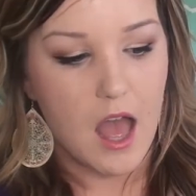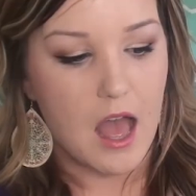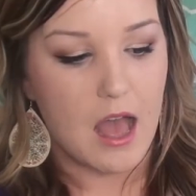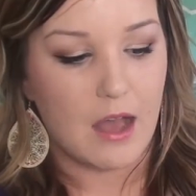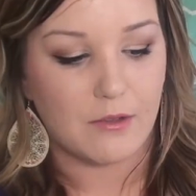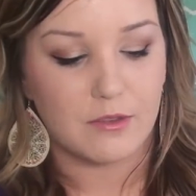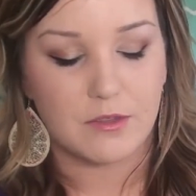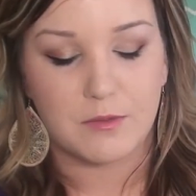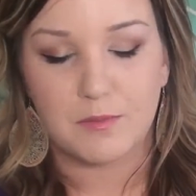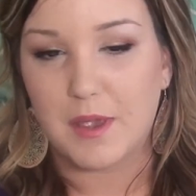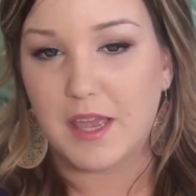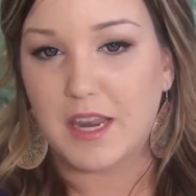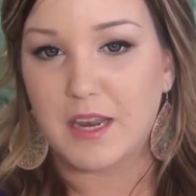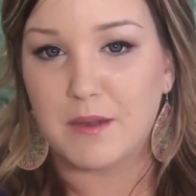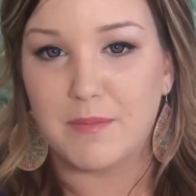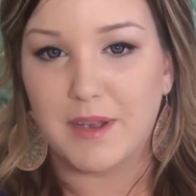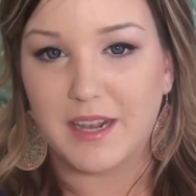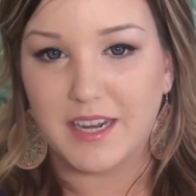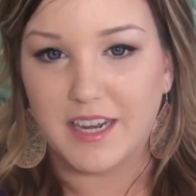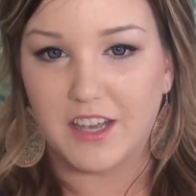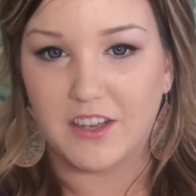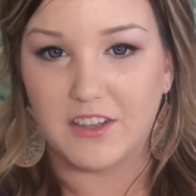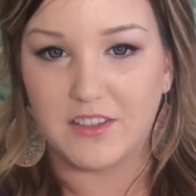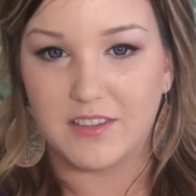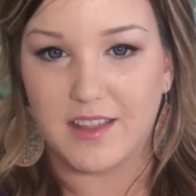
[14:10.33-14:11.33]
I was painting
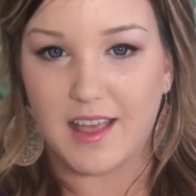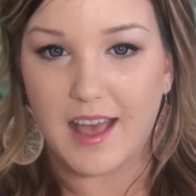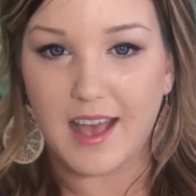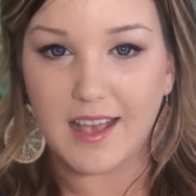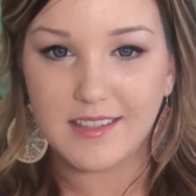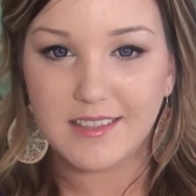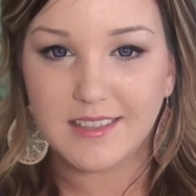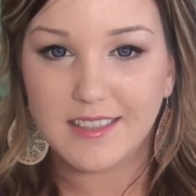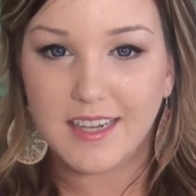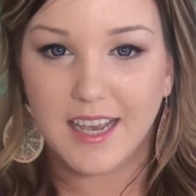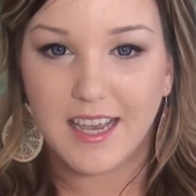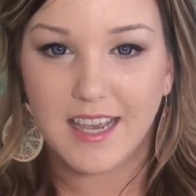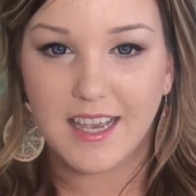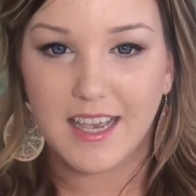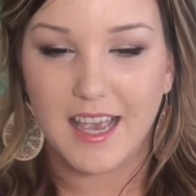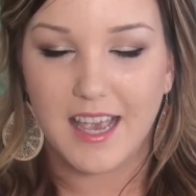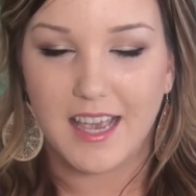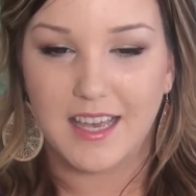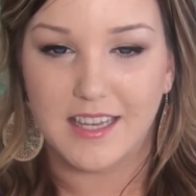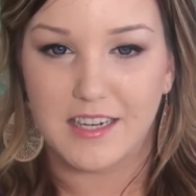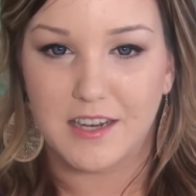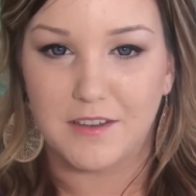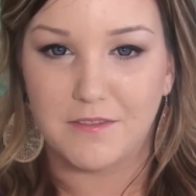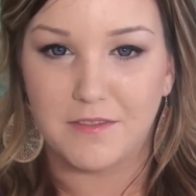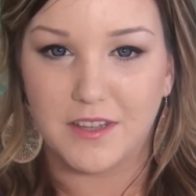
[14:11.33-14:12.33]
my nails last night
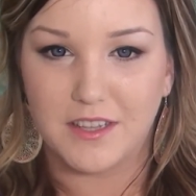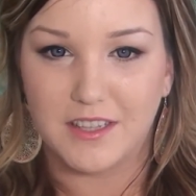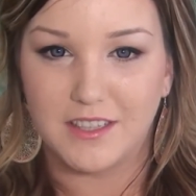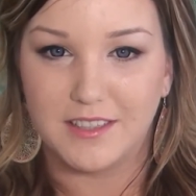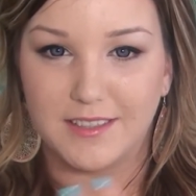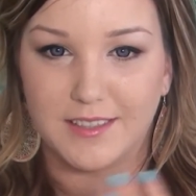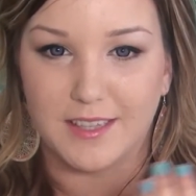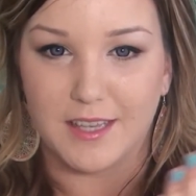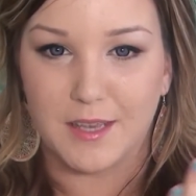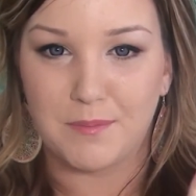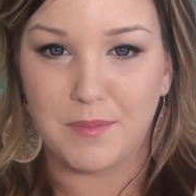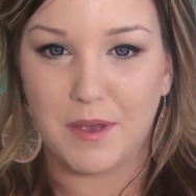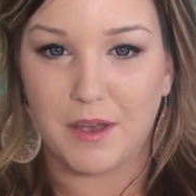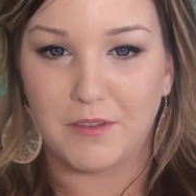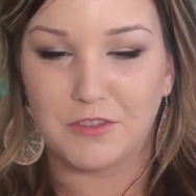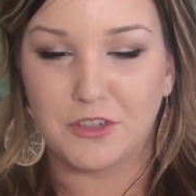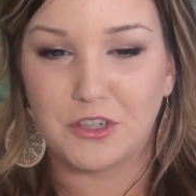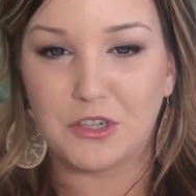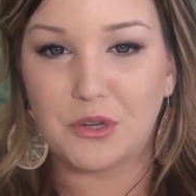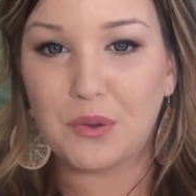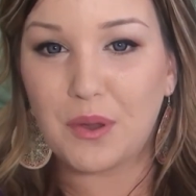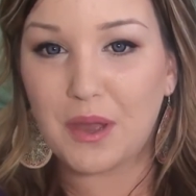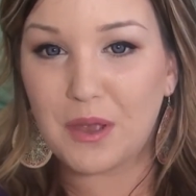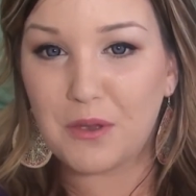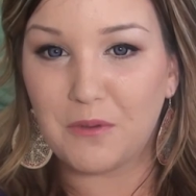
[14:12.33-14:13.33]
and I fell asleep after
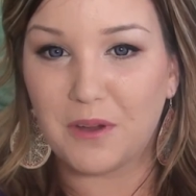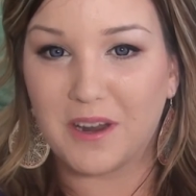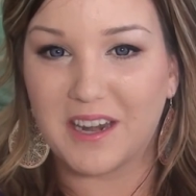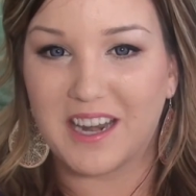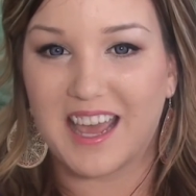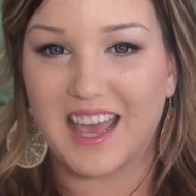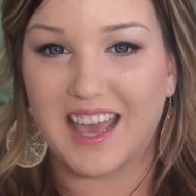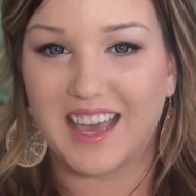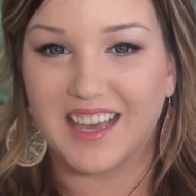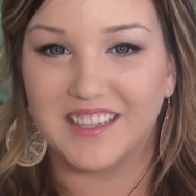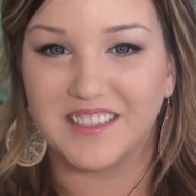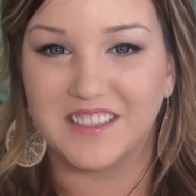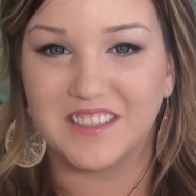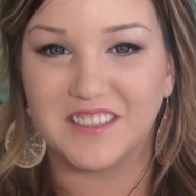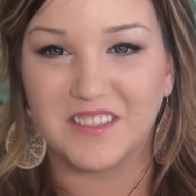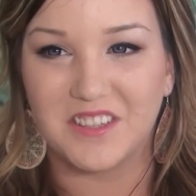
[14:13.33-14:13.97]
doing one hand,